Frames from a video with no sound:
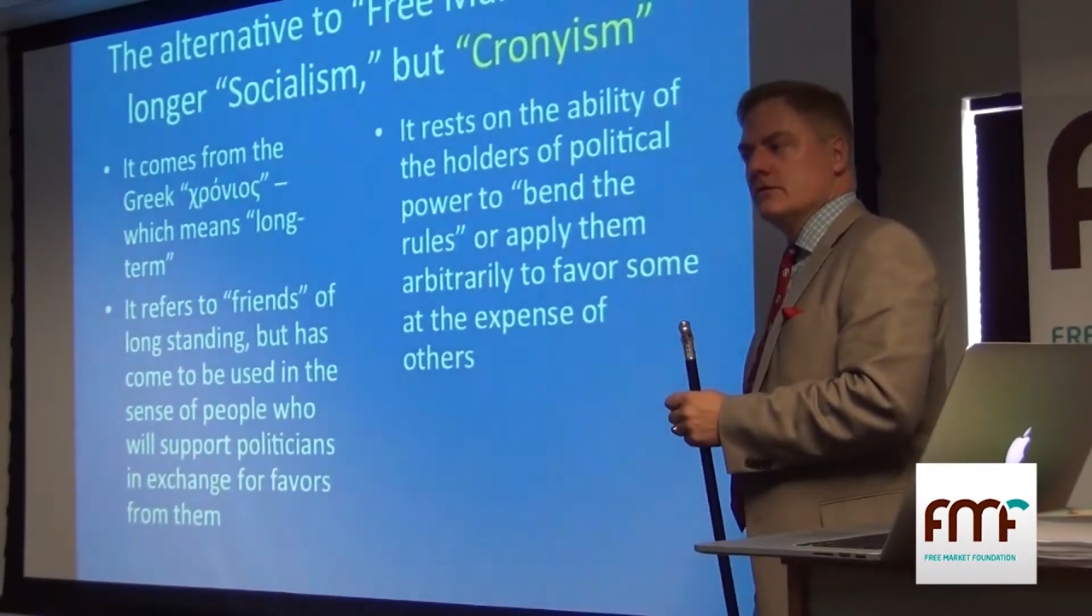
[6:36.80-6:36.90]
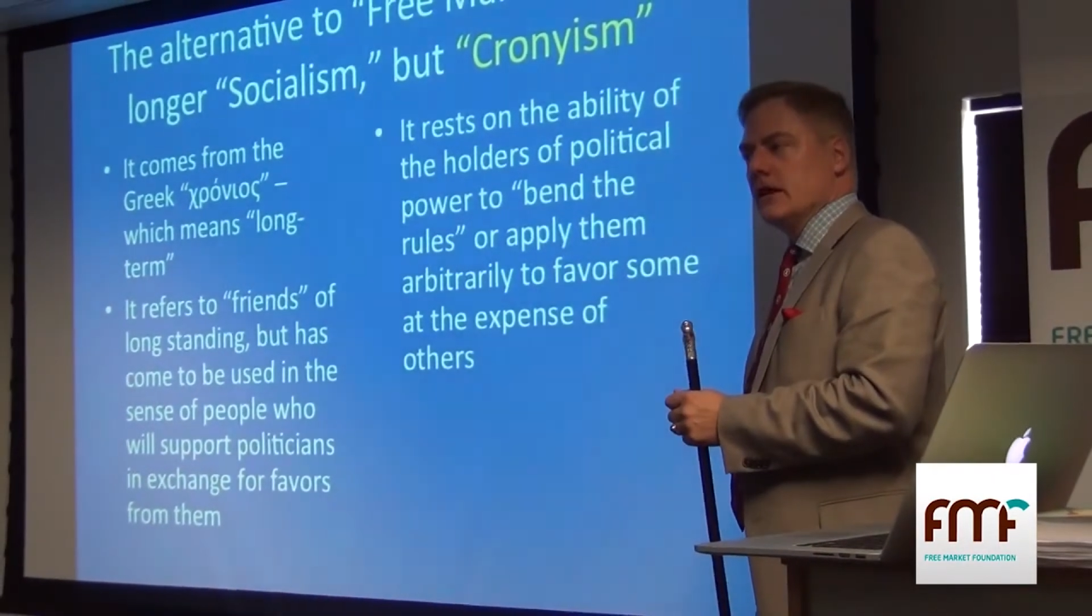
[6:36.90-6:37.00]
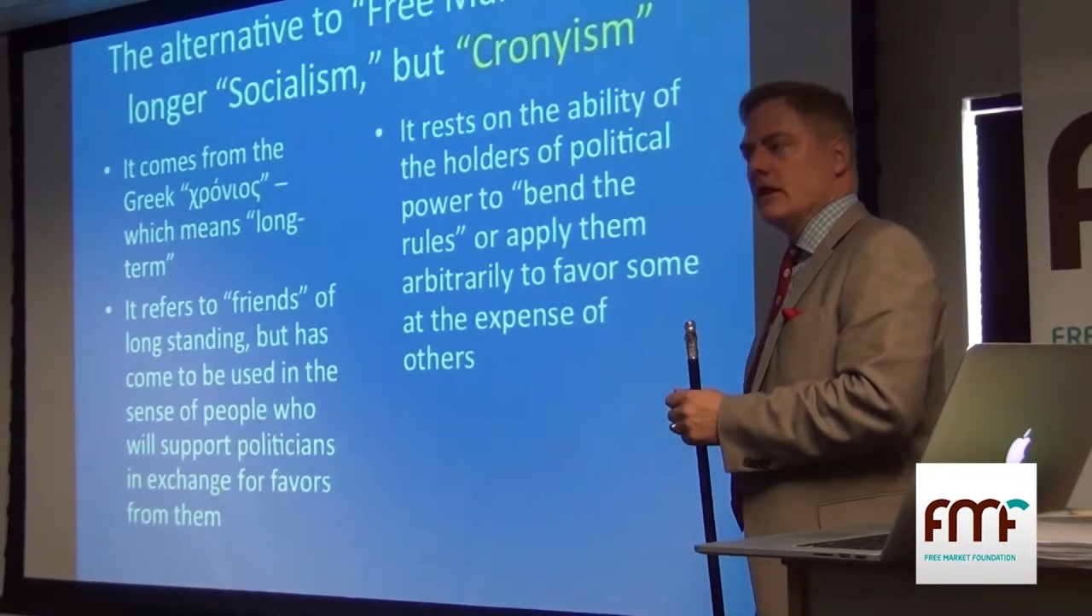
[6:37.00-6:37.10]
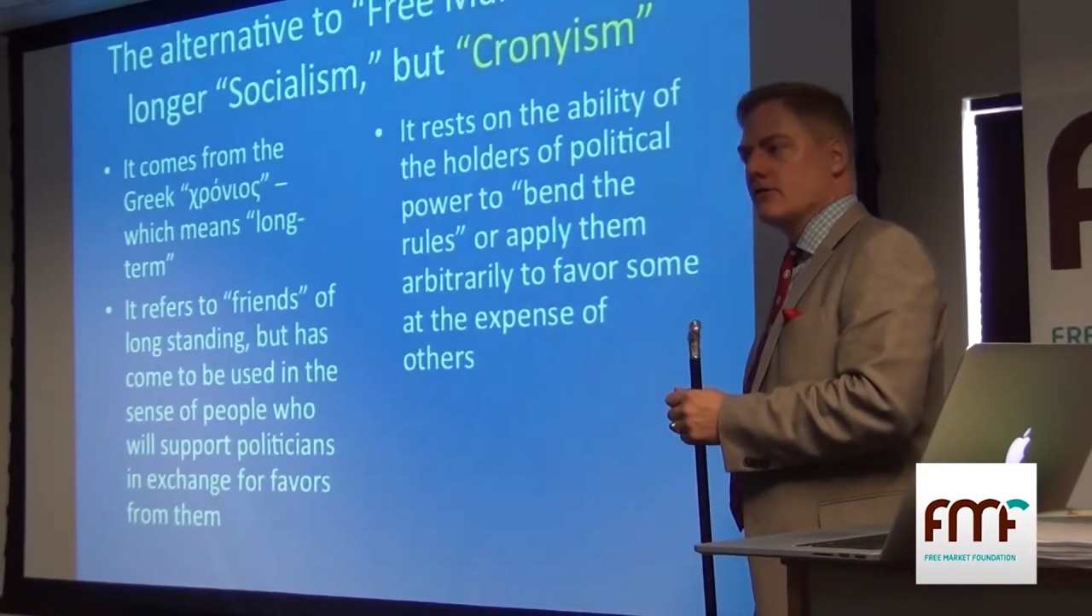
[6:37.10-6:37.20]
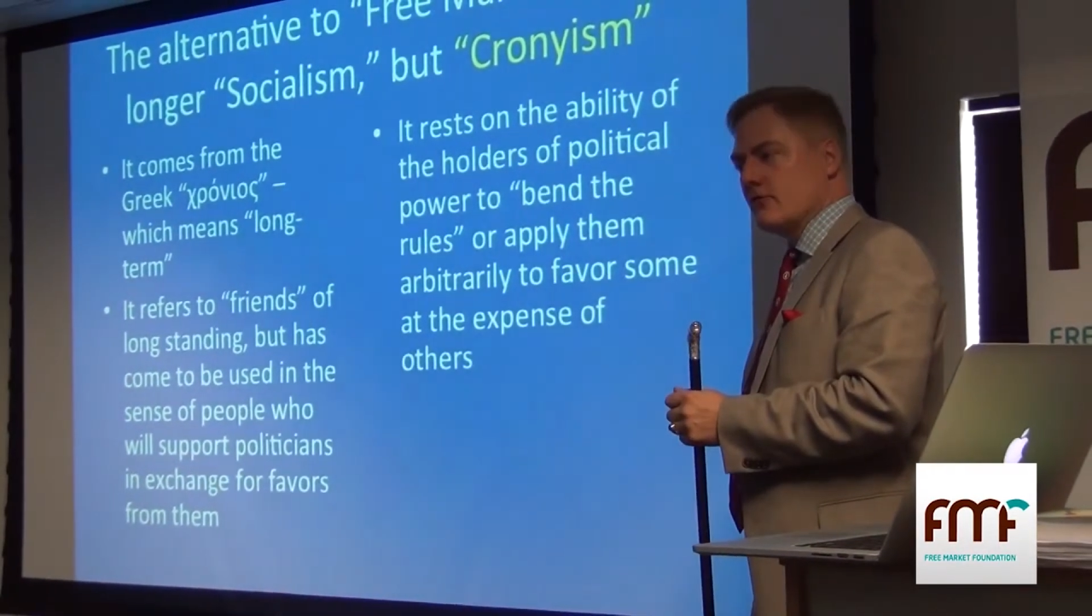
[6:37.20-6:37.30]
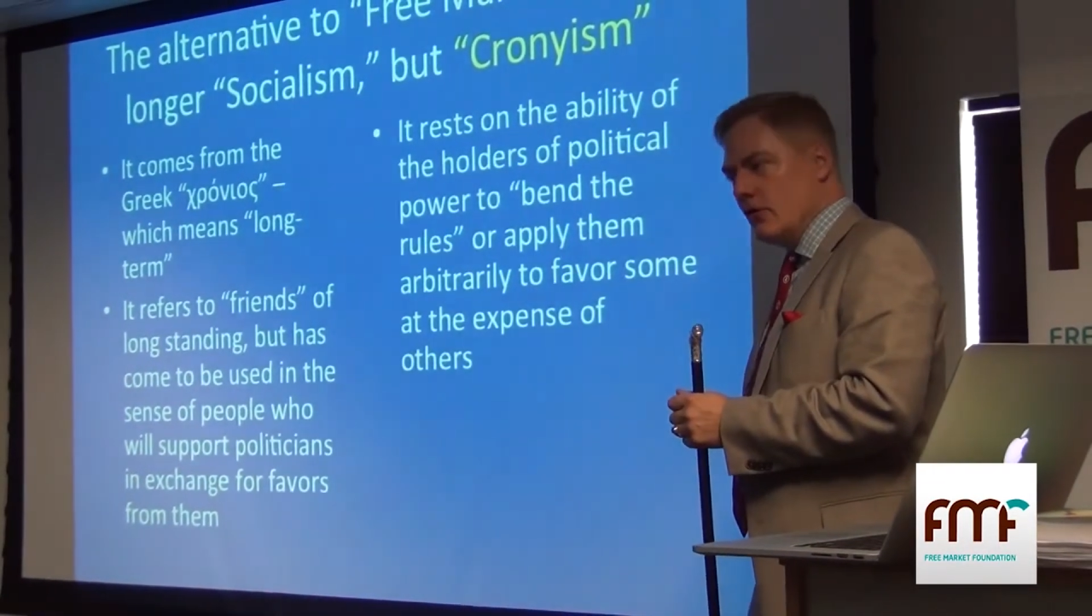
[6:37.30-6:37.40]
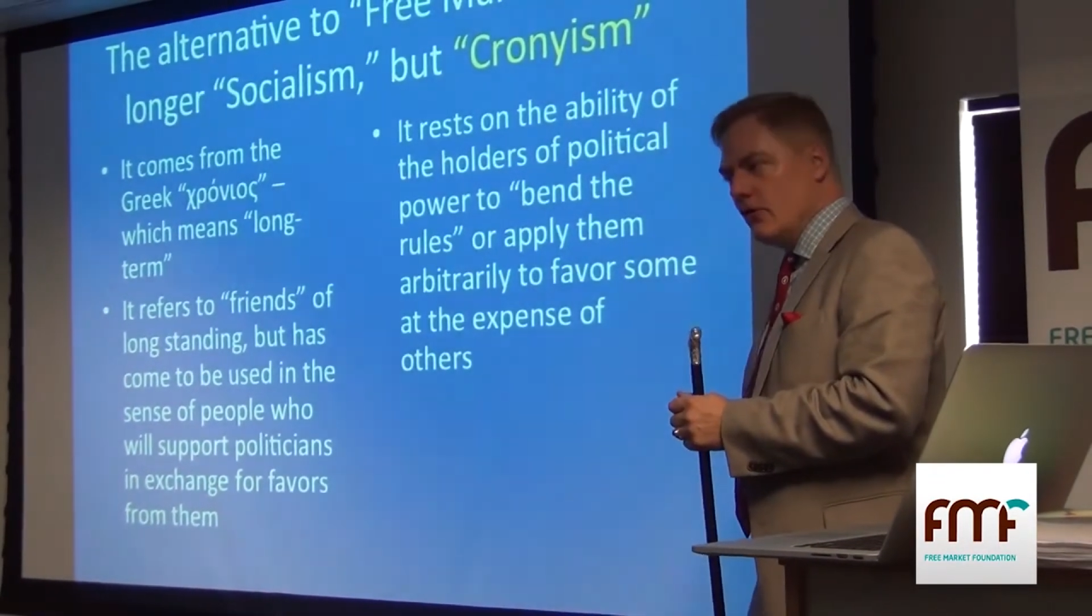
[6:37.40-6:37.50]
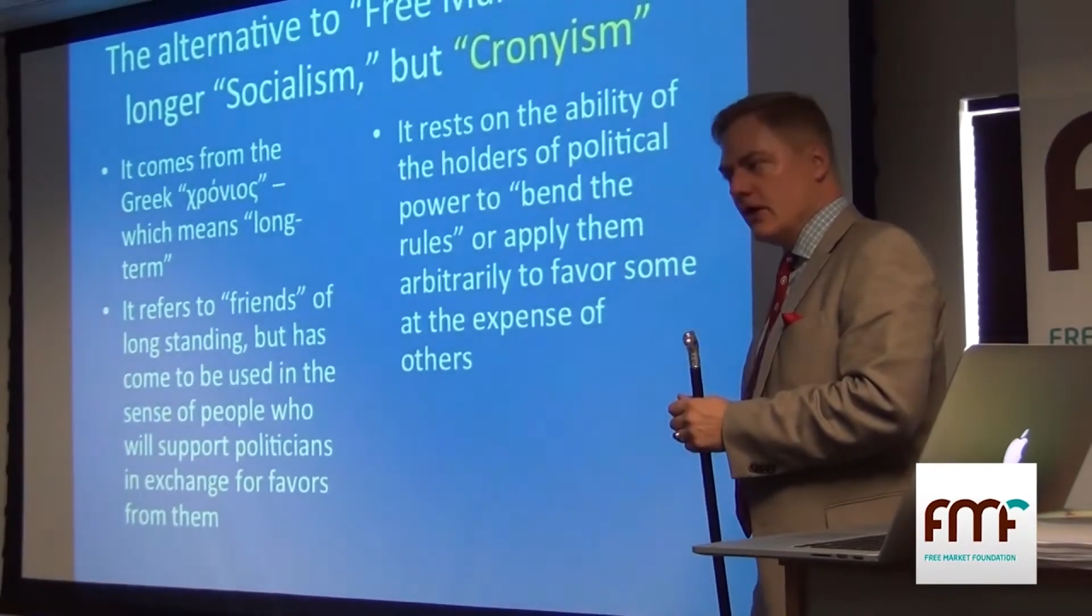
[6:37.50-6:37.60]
They'll exclude